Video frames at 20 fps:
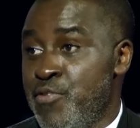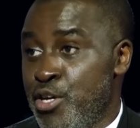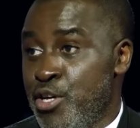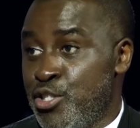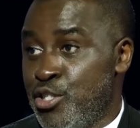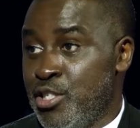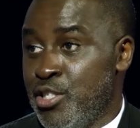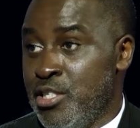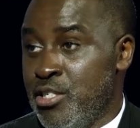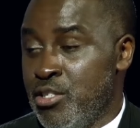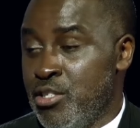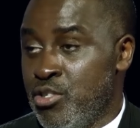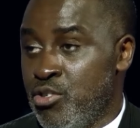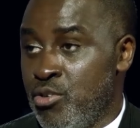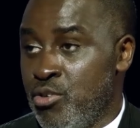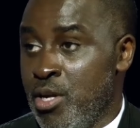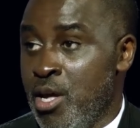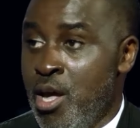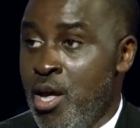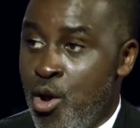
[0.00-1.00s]
aviation
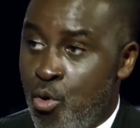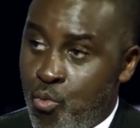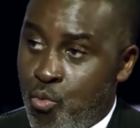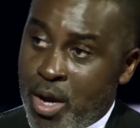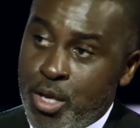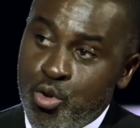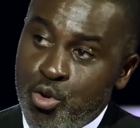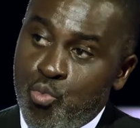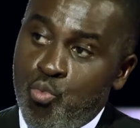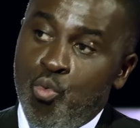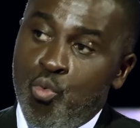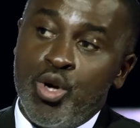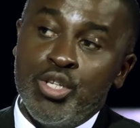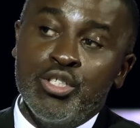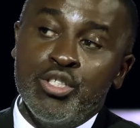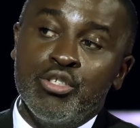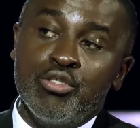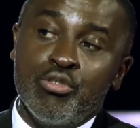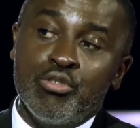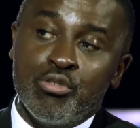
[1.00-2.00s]
industry, when you
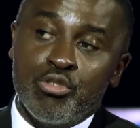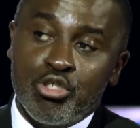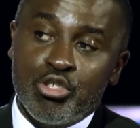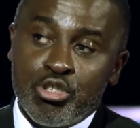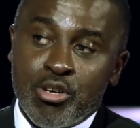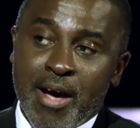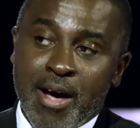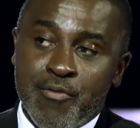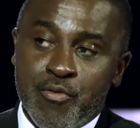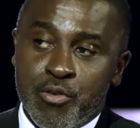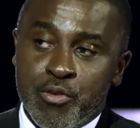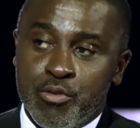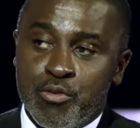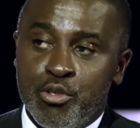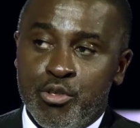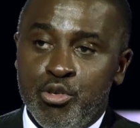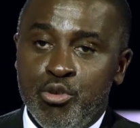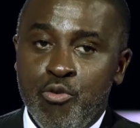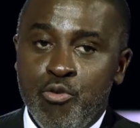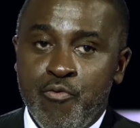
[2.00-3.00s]
want to travel,
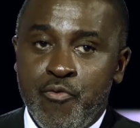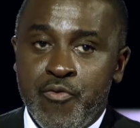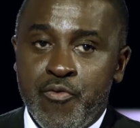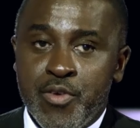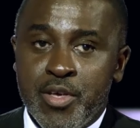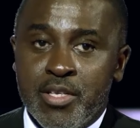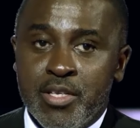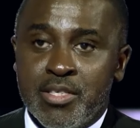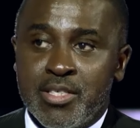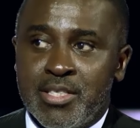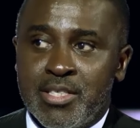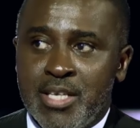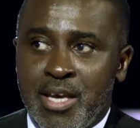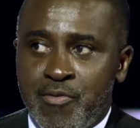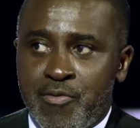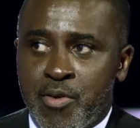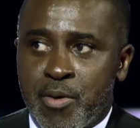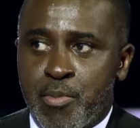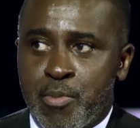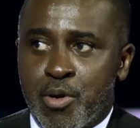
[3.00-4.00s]
do you feel
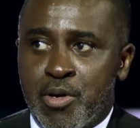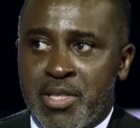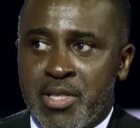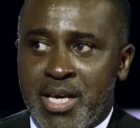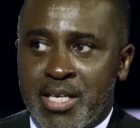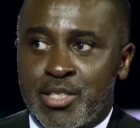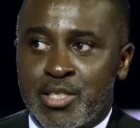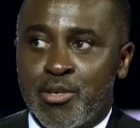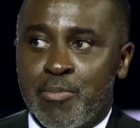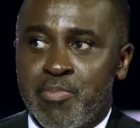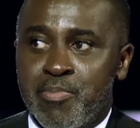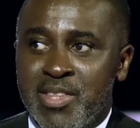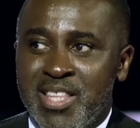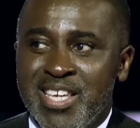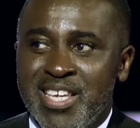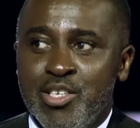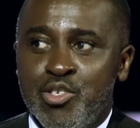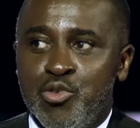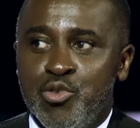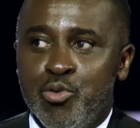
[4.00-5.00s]
safer? Because there are some
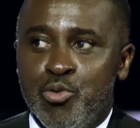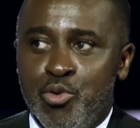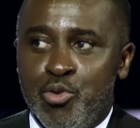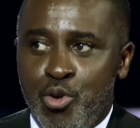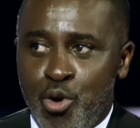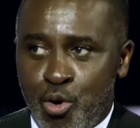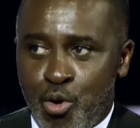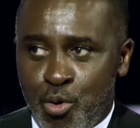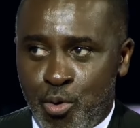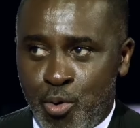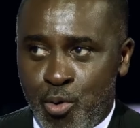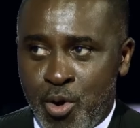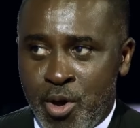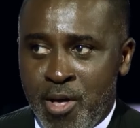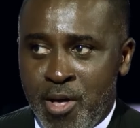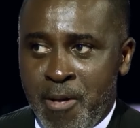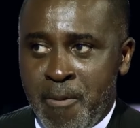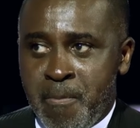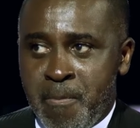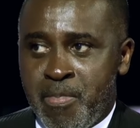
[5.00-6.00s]
things you know
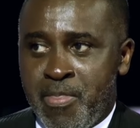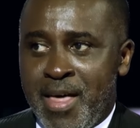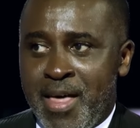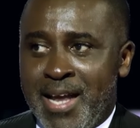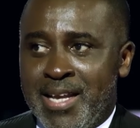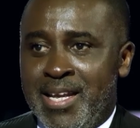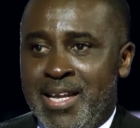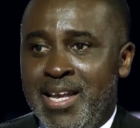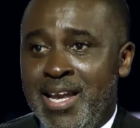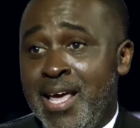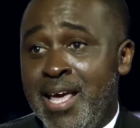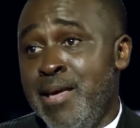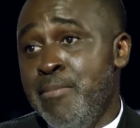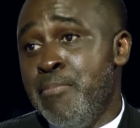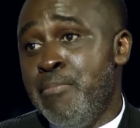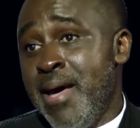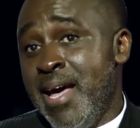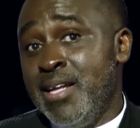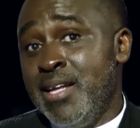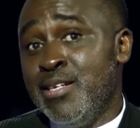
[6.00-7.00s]
that
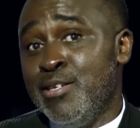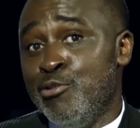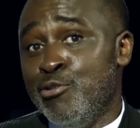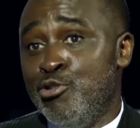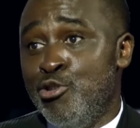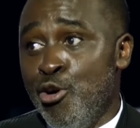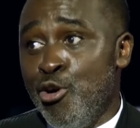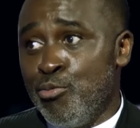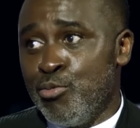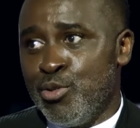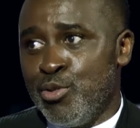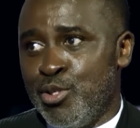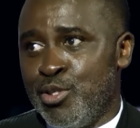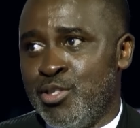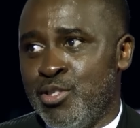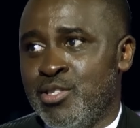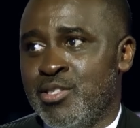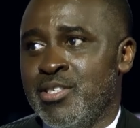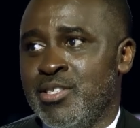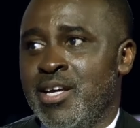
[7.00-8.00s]
laymen don't.
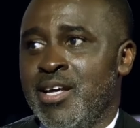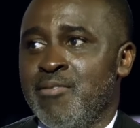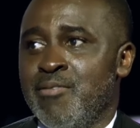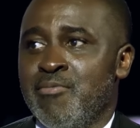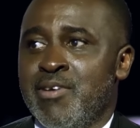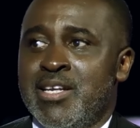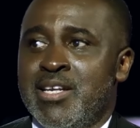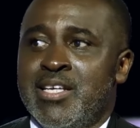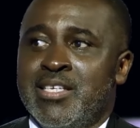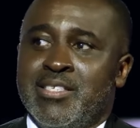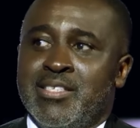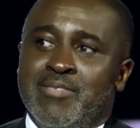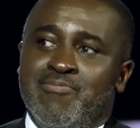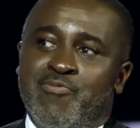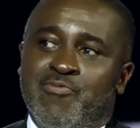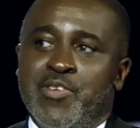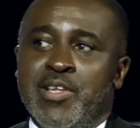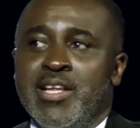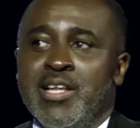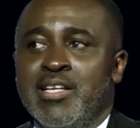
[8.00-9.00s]
And when they
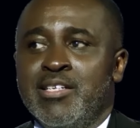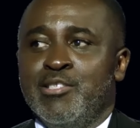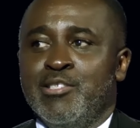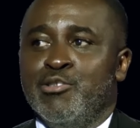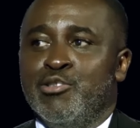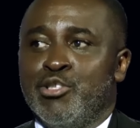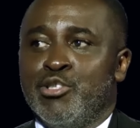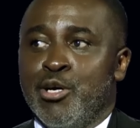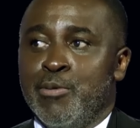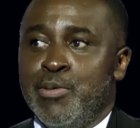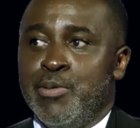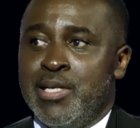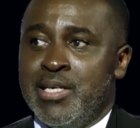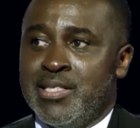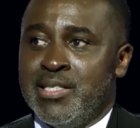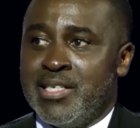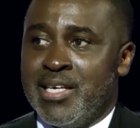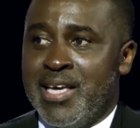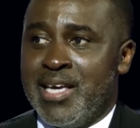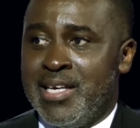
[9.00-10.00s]
feel a little
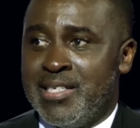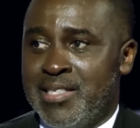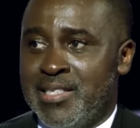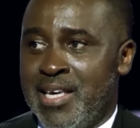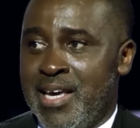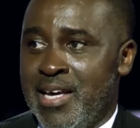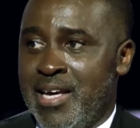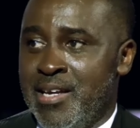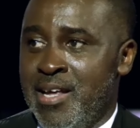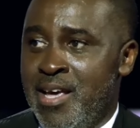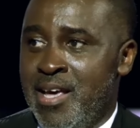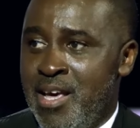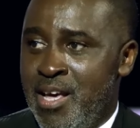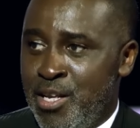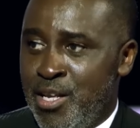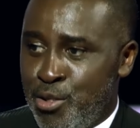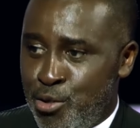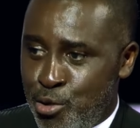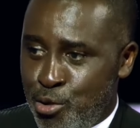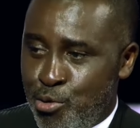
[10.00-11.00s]
turbulence, they get scared.
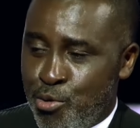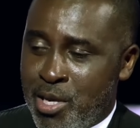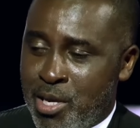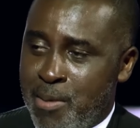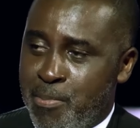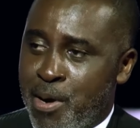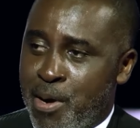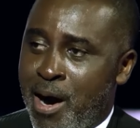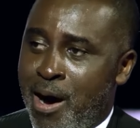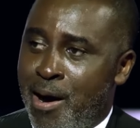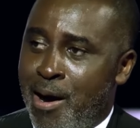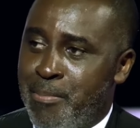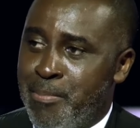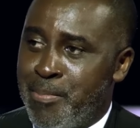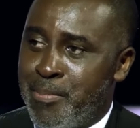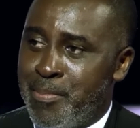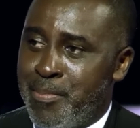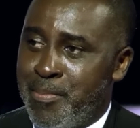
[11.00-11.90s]
Do you keep calm?